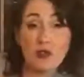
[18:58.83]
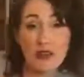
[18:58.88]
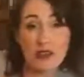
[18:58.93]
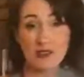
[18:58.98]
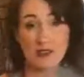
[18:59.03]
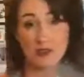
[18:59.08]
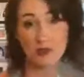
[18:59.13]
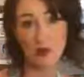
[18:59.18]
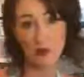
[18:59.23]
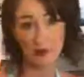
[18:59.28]

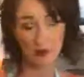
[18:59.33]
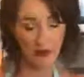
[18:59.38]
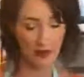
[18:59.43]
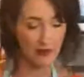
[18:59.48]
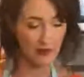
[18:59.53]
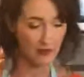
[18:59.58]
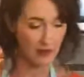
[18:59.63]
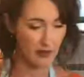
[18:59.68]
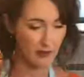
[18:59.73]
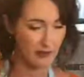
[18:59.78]
has no
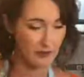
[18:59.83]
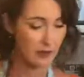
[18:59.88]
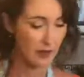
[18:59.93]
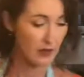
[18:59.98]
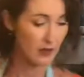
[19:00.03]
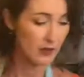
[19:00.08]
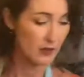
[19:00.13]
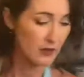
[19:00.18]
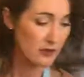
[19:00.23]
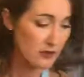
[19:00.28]
flavour.
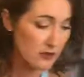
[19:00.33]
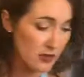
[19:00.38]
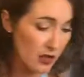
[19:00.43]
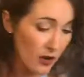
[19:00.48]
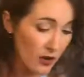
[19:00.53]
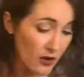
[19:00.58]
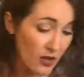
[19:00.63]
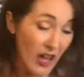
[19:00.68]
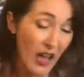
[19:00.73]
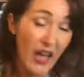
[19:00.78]

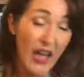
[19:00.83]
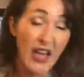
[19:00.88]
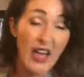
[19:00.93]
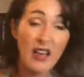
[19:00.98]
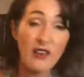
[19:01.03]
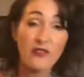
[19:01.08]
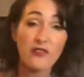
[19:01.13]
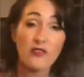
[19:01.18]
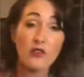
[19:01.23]
So if